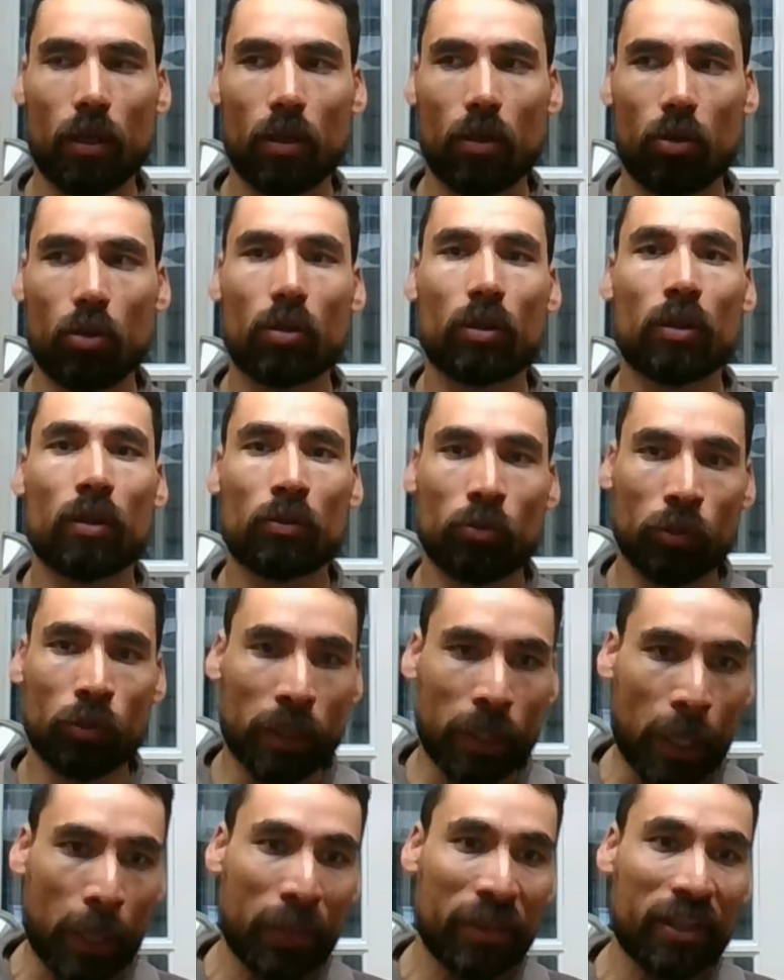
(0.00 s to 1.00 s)
or doing
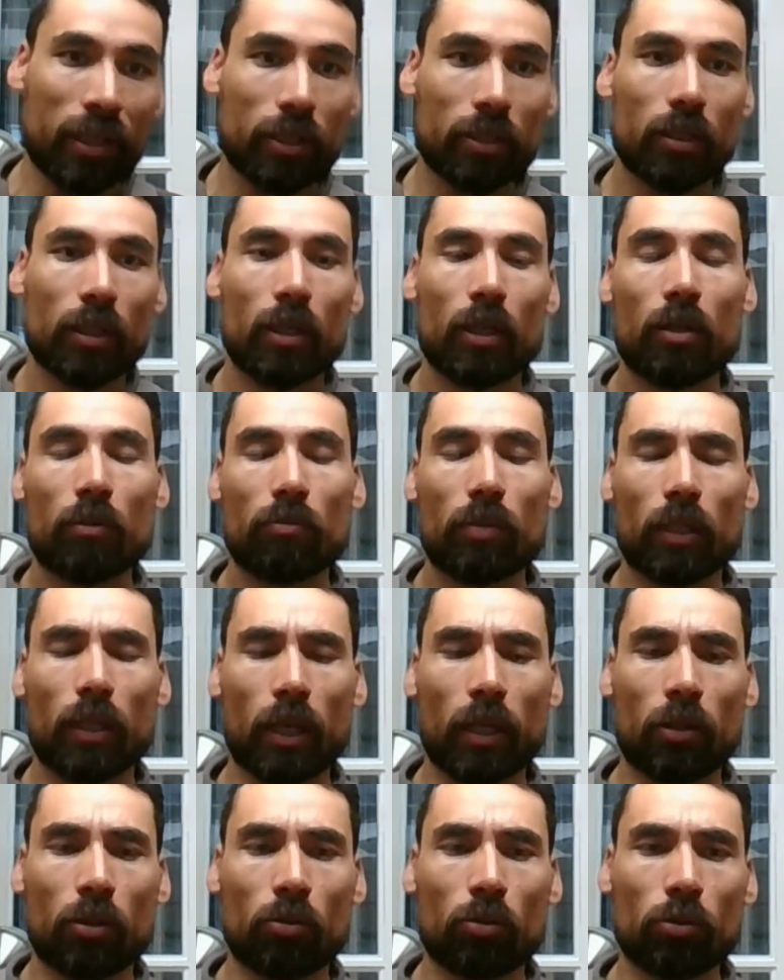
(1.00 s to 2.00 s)
nothing. But I
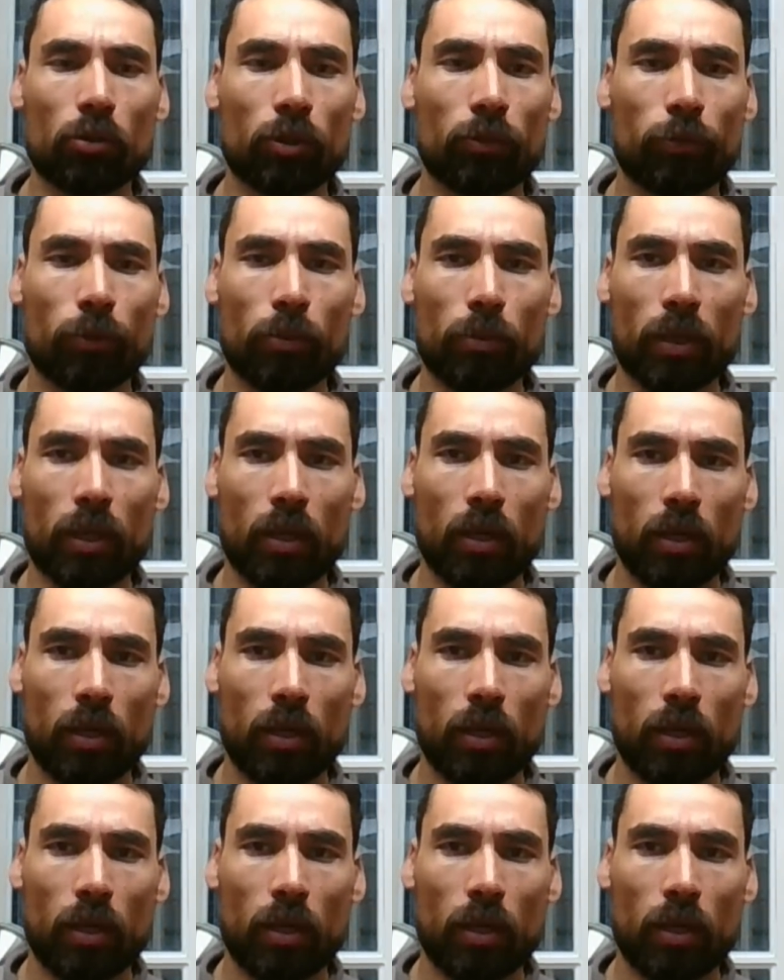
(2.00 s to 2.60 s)
concluded for me